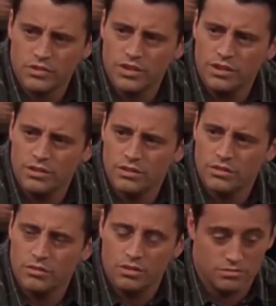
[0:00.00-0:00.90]
Really?
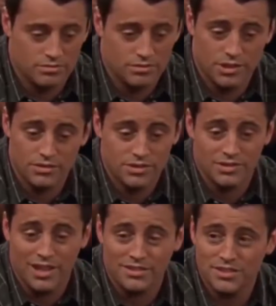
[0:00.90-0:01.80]
Sounds
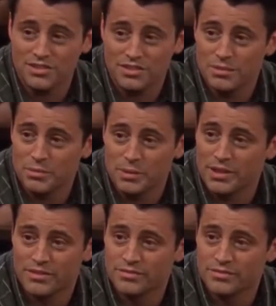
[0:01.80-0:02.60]
exactly the same to me.